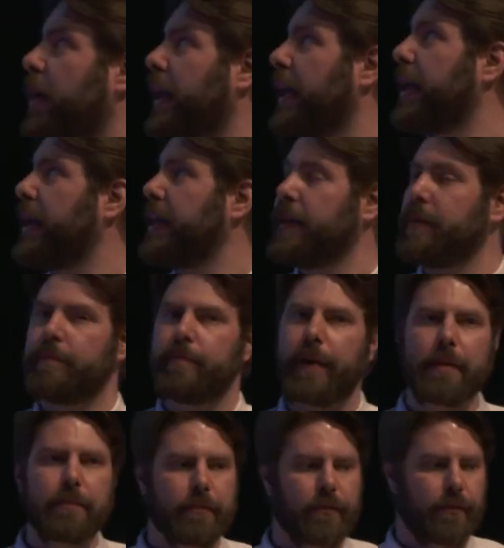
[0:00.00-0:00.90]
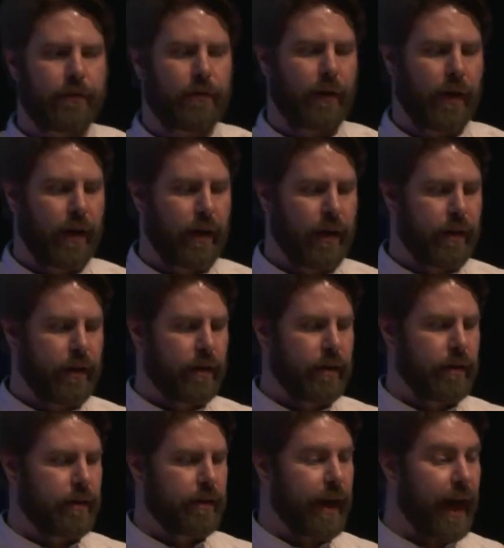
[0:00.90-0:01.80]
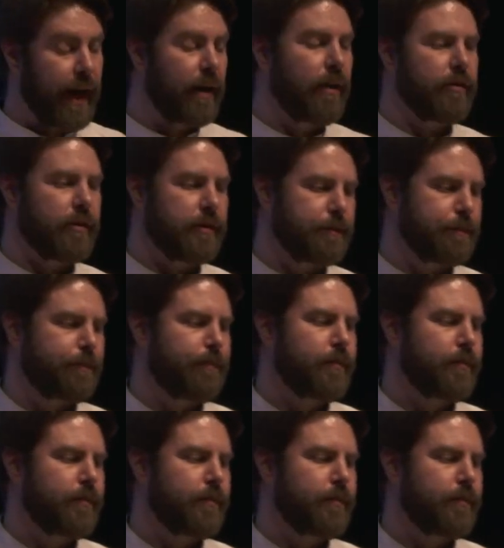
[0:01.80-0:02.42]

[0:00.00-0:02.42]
in Banff in Canada.